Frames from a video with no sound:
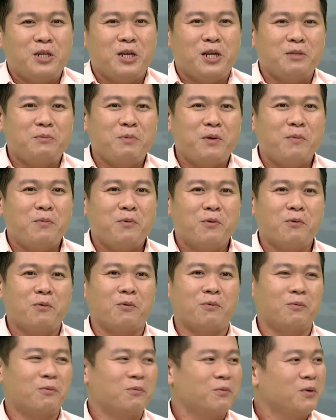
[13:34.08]
change
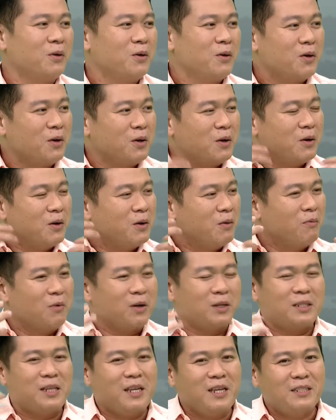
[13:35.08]
people
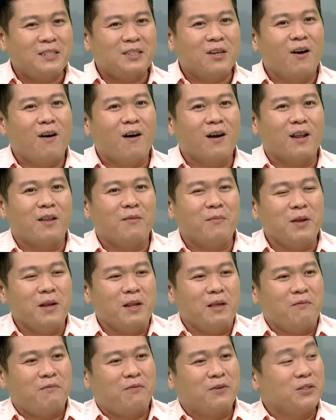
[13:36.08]
what they thought and
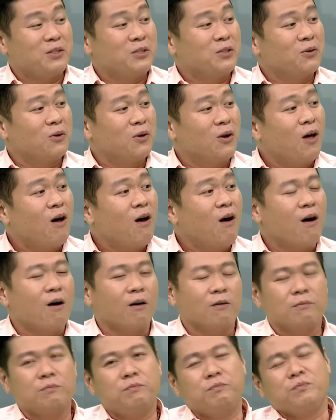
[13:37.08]
believed for so
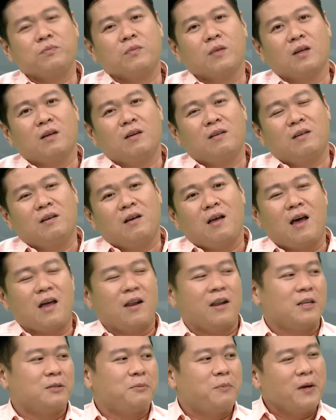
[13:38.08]
long,
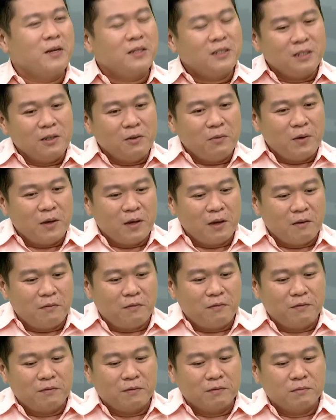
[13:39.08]
and especially we have
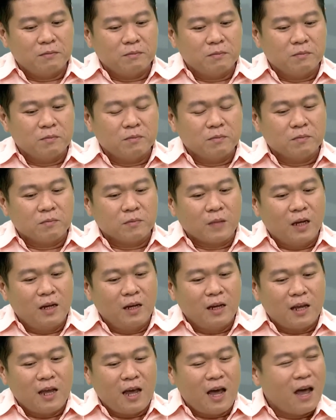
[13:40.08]

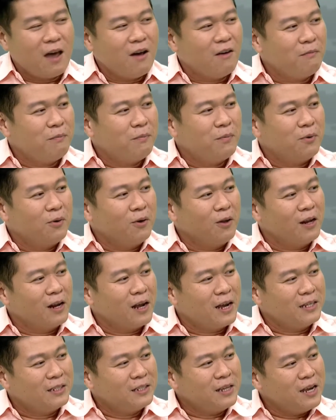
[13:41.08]
kind of
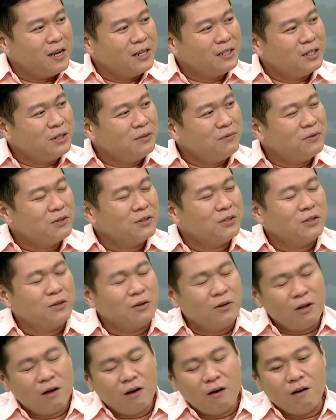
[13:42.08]
polarization for so
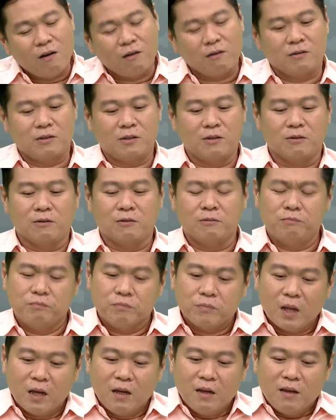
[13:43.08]
long, so
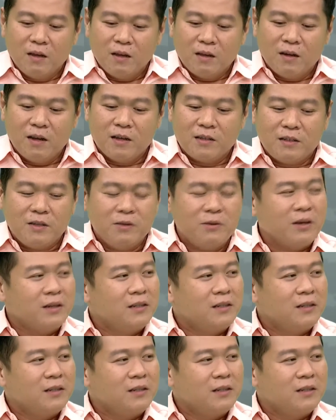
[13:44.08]
that still